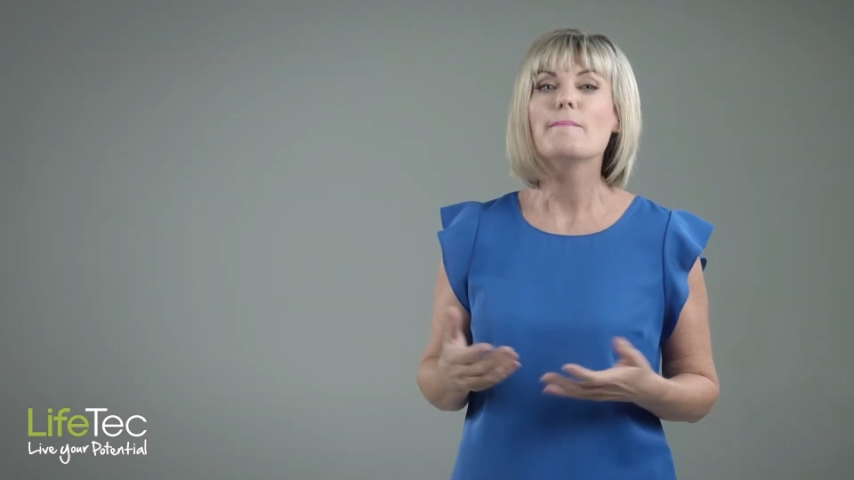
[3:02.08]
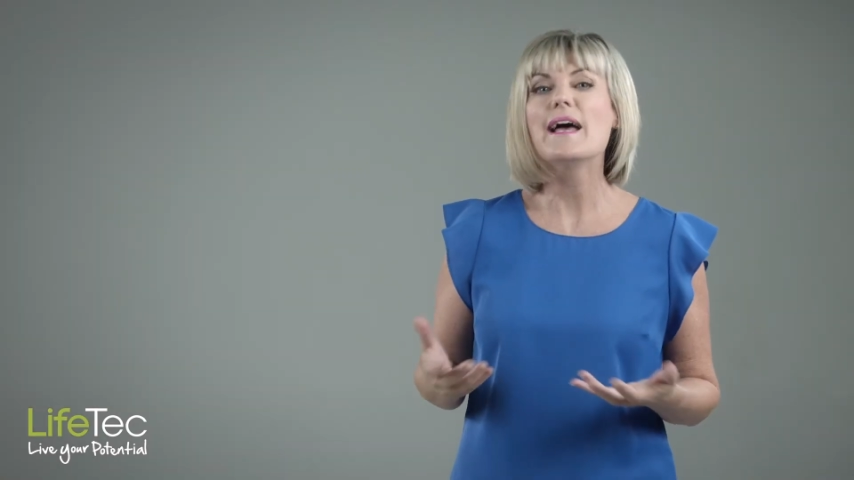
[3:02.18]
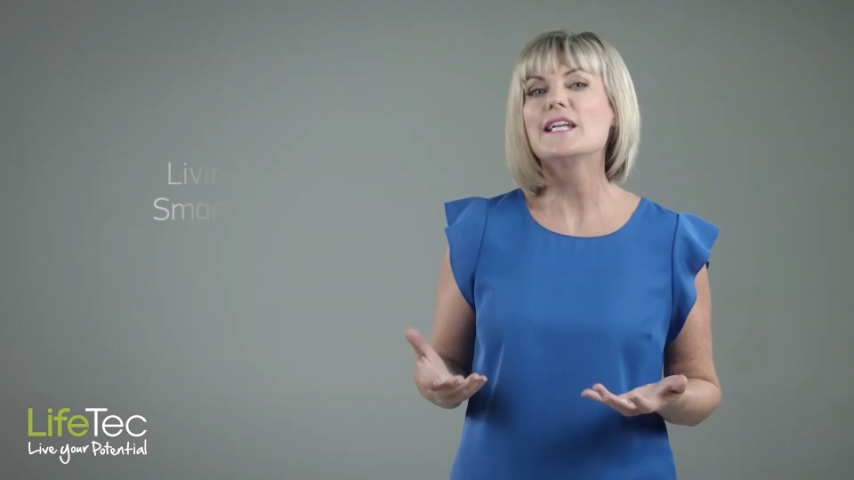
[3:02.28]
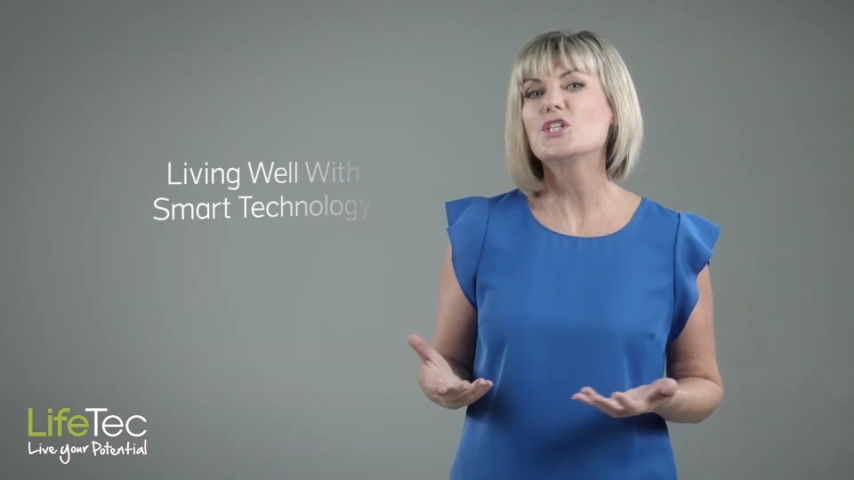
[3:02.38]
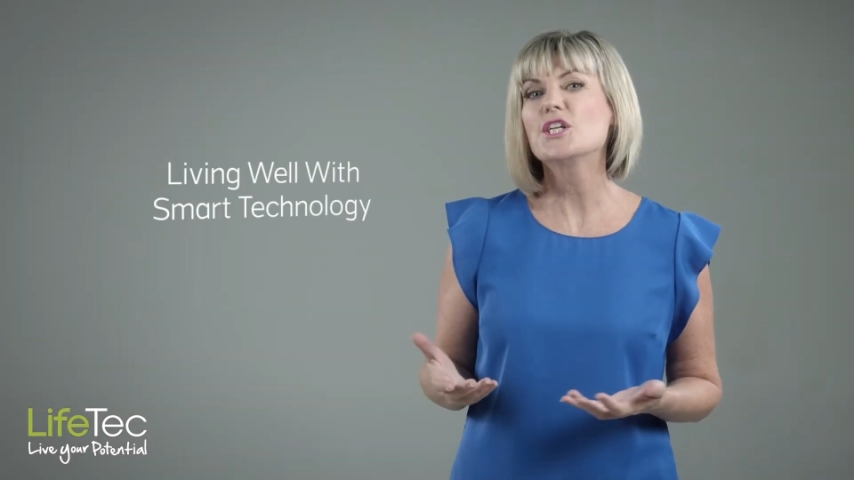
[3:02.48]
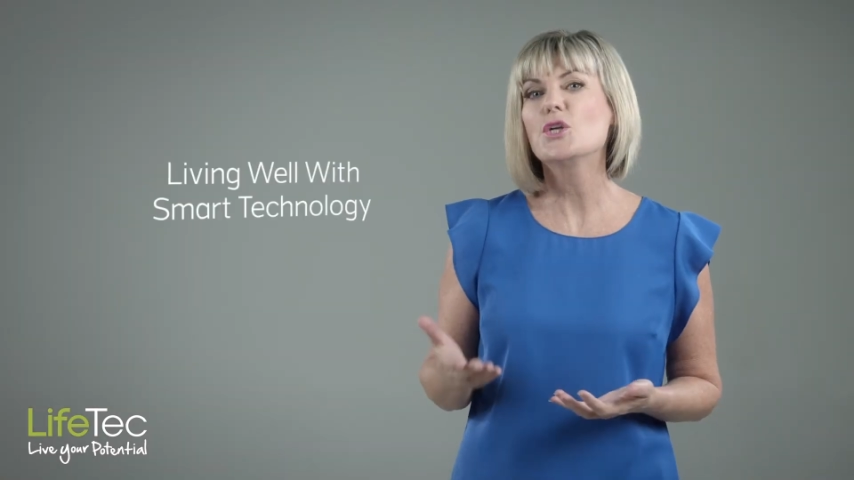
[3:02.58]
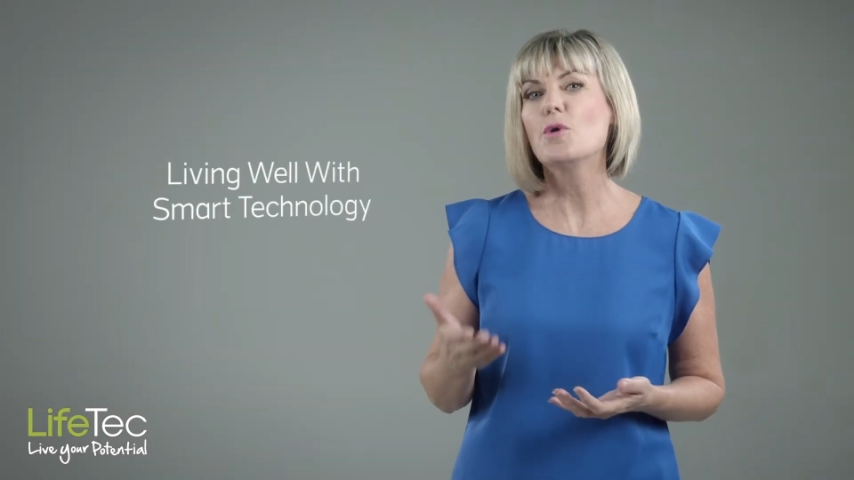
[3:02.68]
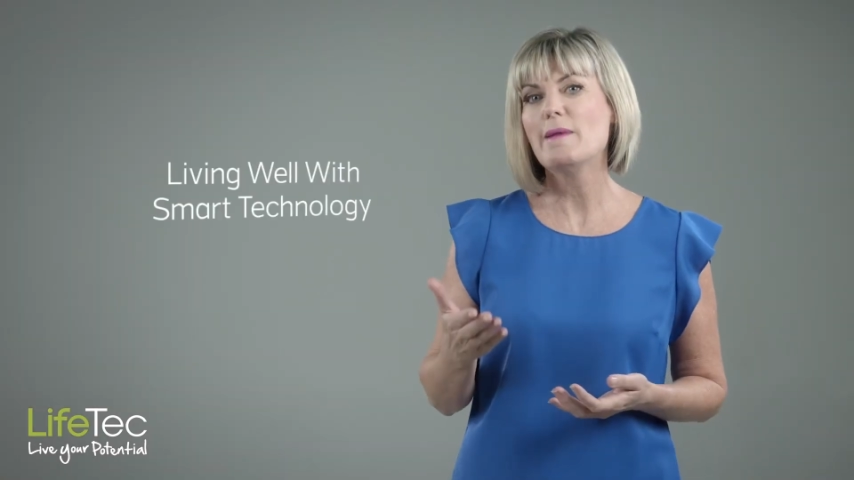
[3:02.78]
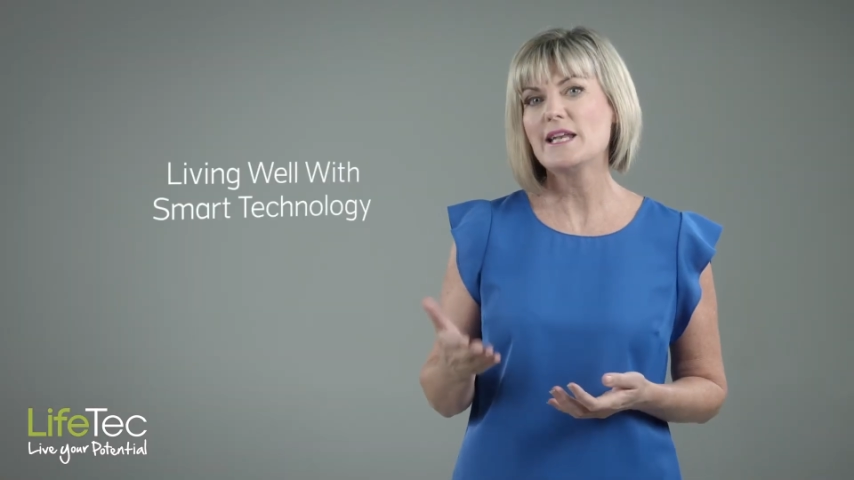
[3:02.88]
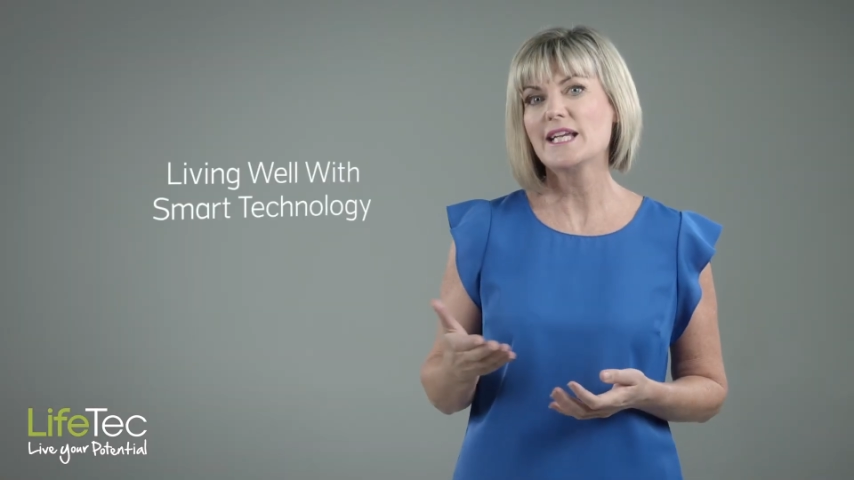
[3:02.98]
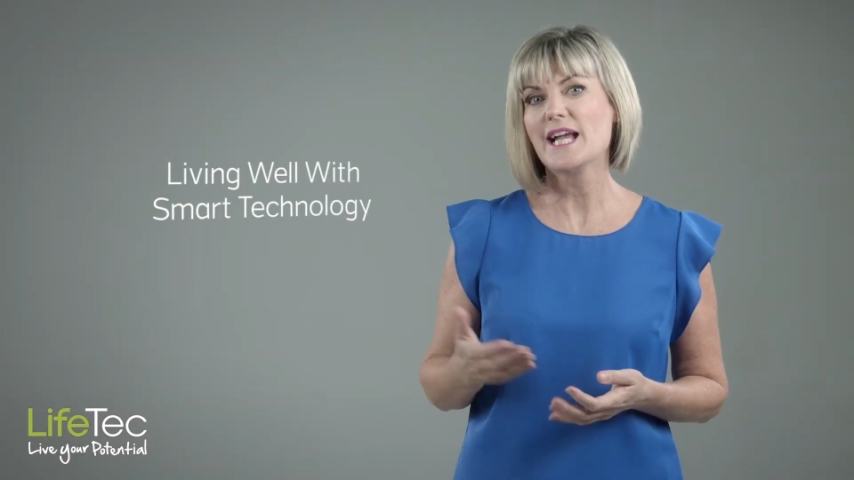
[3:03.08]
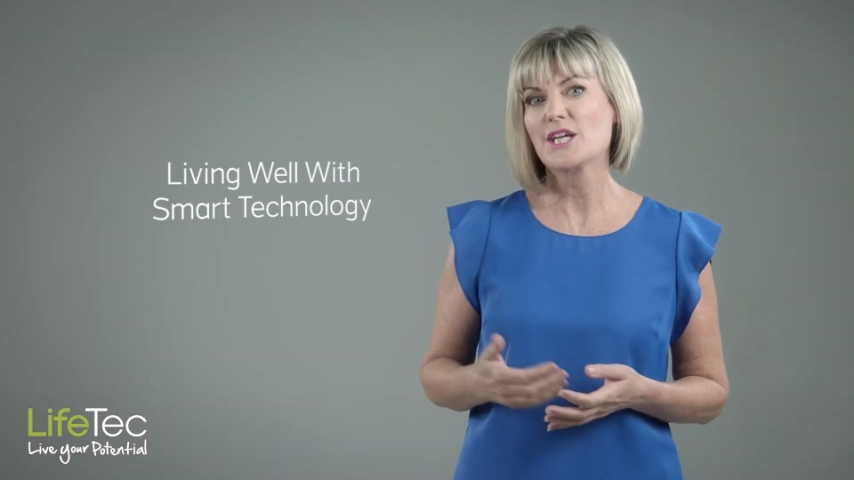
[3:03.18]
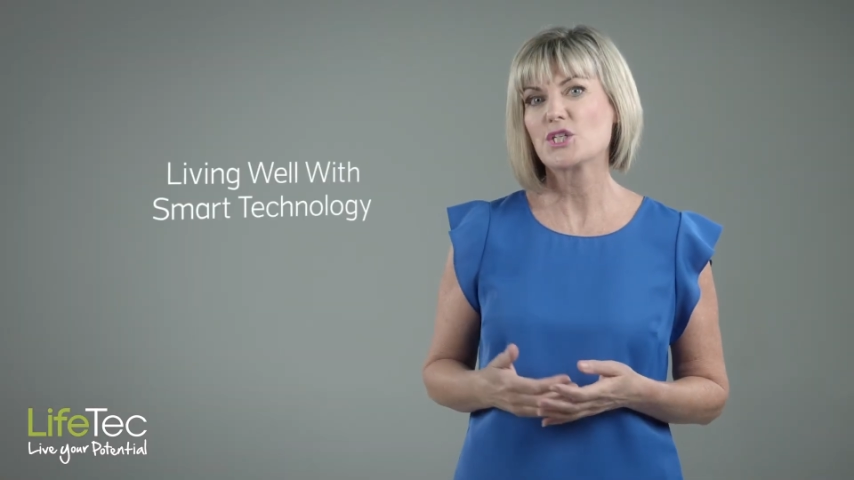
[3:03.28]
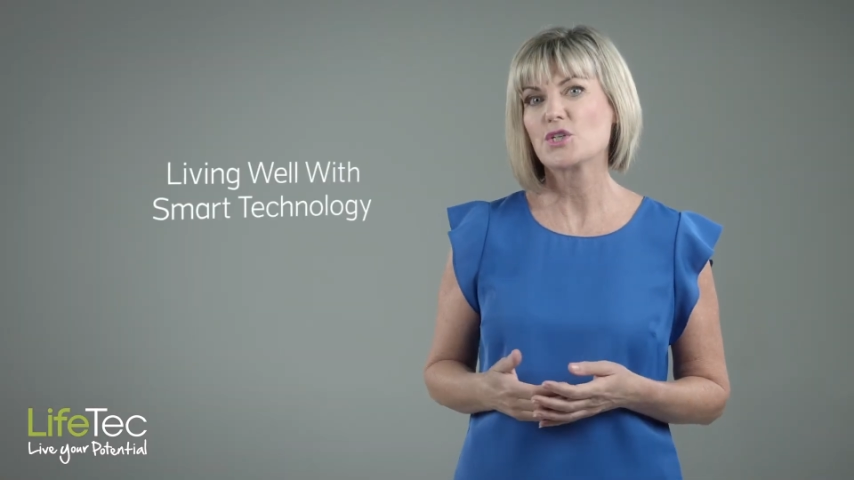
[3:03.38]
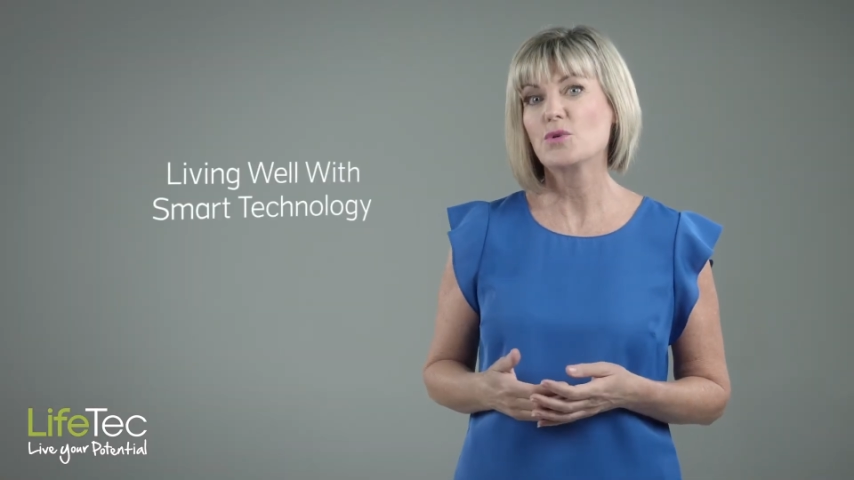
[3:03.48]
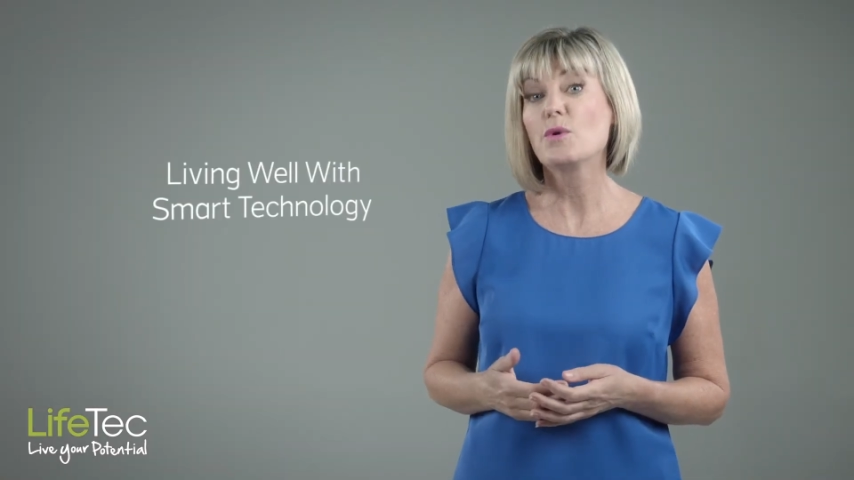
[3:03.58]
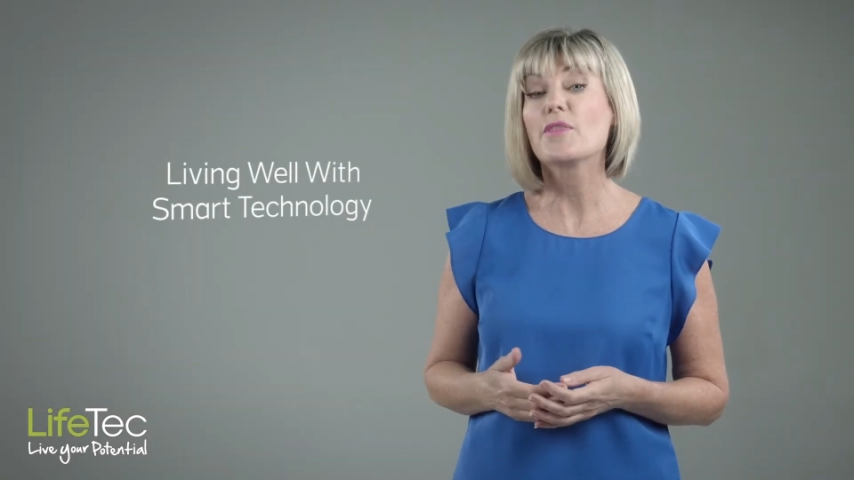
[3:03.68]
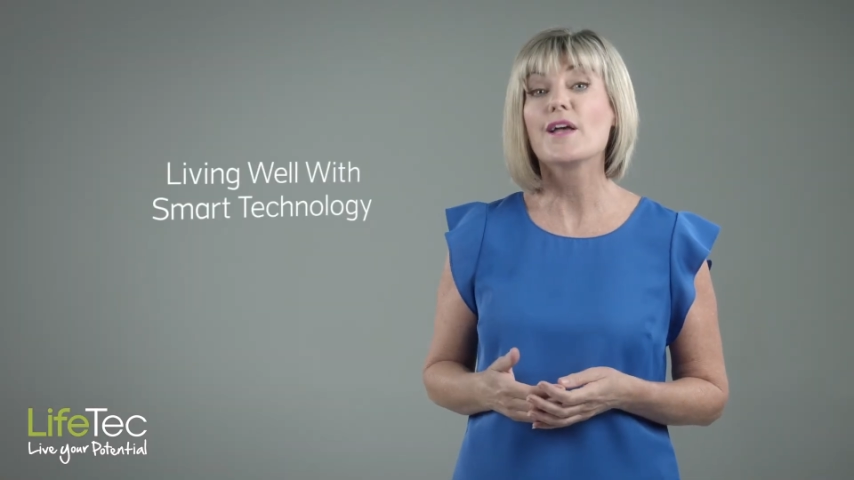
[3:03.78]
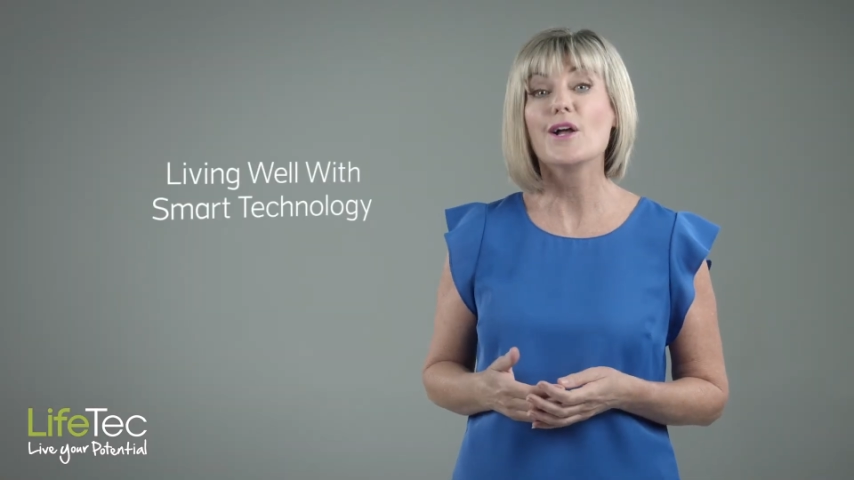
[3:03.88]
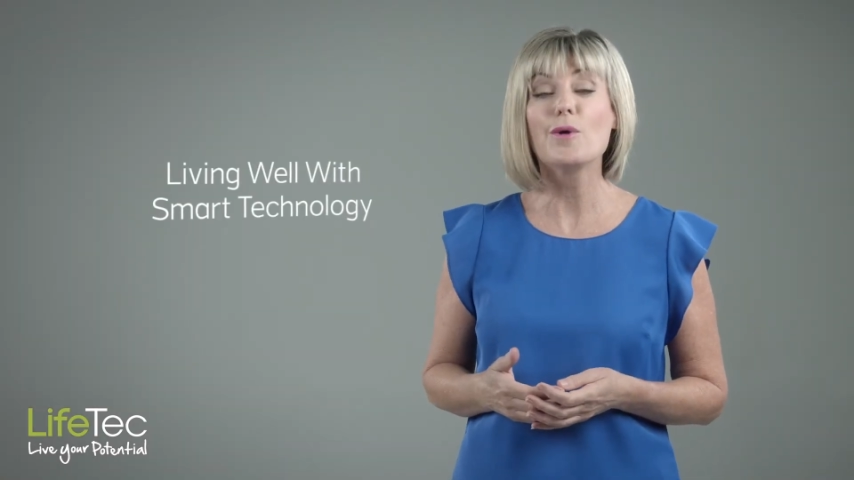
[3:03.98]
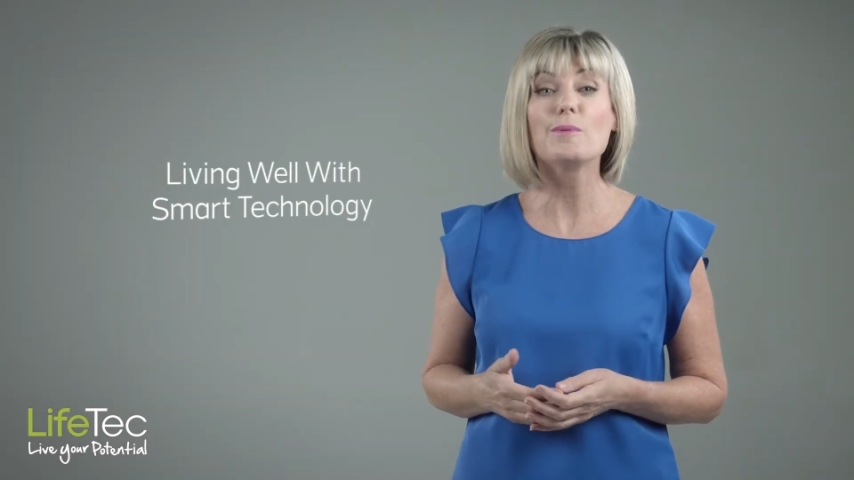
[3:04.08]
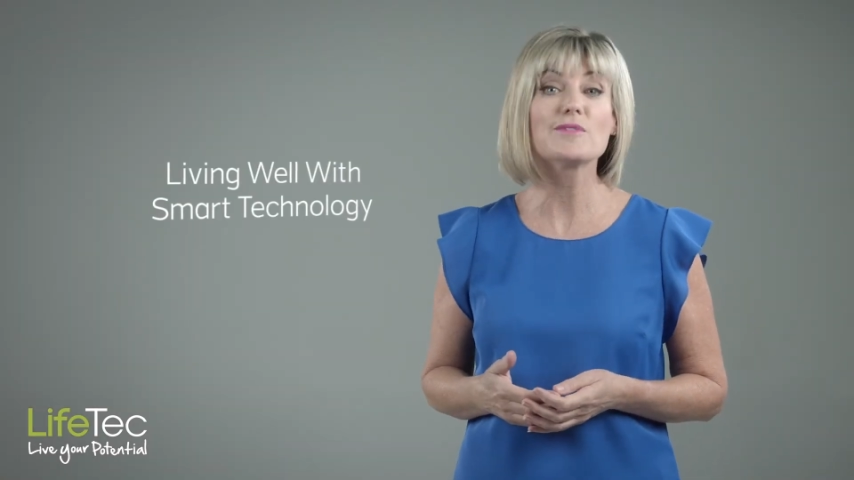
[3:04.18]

Managing your medication with the help